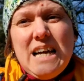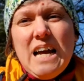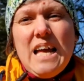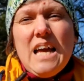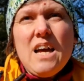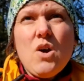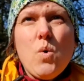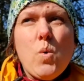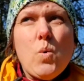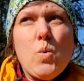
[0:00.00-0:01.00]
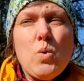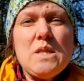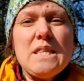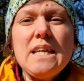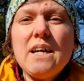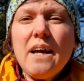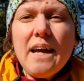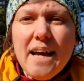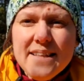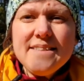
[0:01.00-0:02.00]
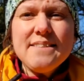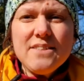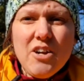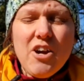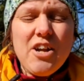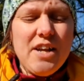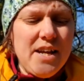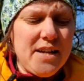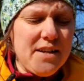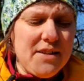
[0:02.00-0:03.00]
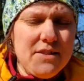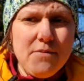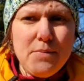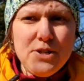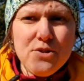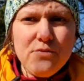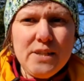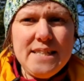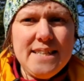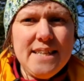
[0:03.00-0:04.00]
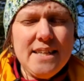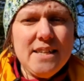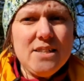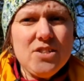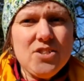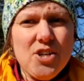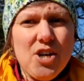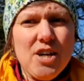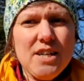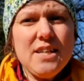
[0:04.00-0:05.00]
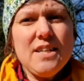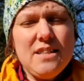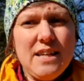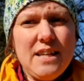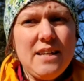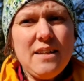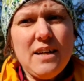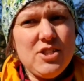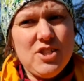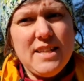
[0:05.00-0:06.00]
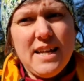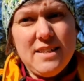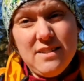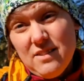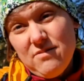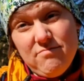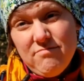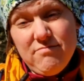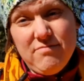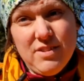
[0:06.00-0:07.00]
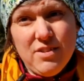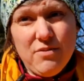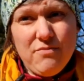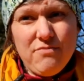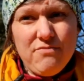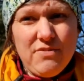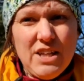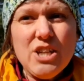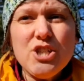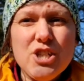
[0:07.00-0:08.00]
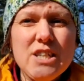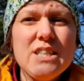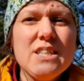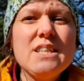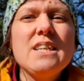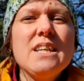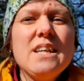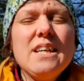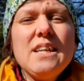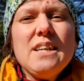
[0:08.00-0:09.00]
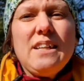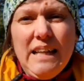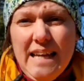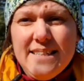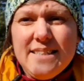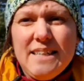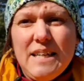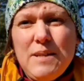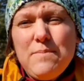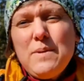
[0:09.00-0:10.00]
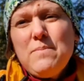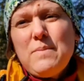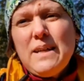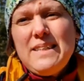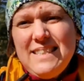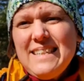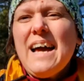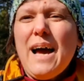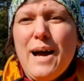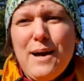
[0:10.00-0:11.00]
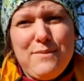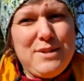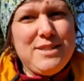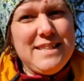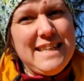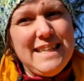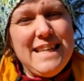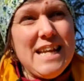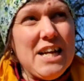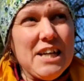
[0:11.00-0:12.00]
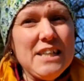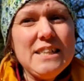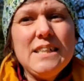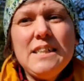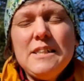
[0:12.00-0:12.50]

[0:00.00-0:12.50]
I think I had started the Bichon Frisé sock, then I just hadn't, finished it last time, but I didn't have it in here.